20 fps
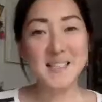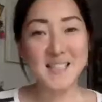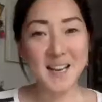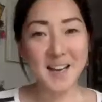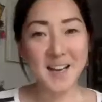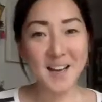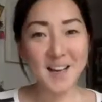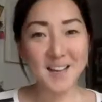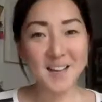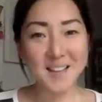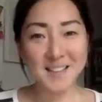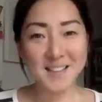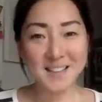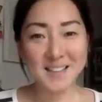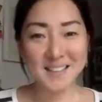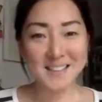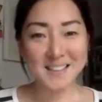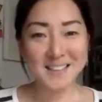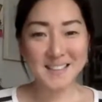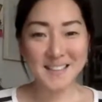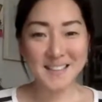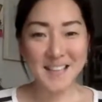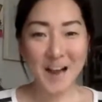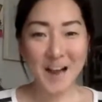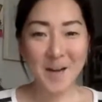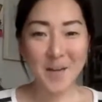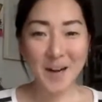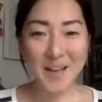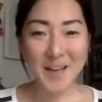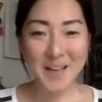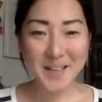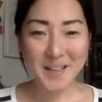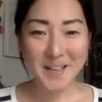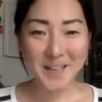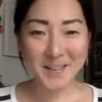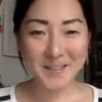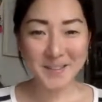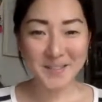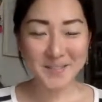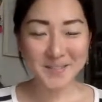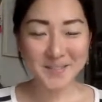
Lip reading: Adele. How are you?